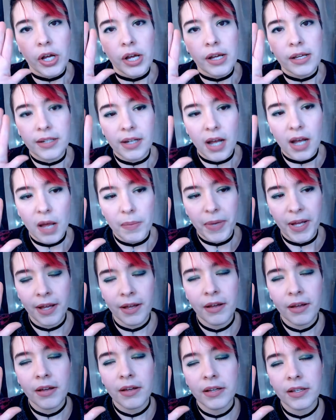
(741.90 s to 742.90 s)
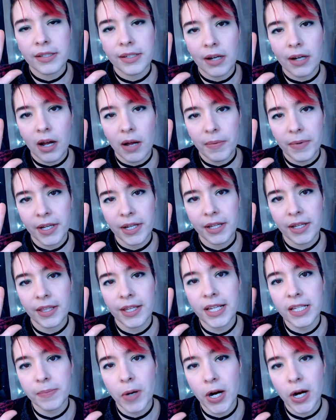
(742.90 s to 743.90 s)
Stop. Stop.
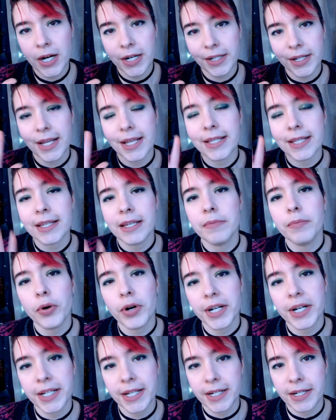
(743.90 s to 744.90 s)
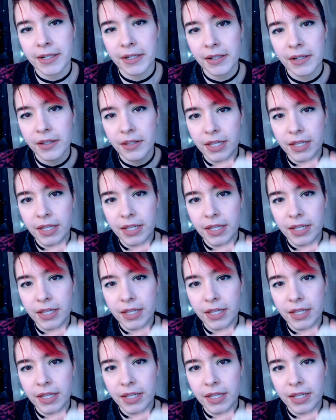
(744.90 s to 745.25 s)
This part is important.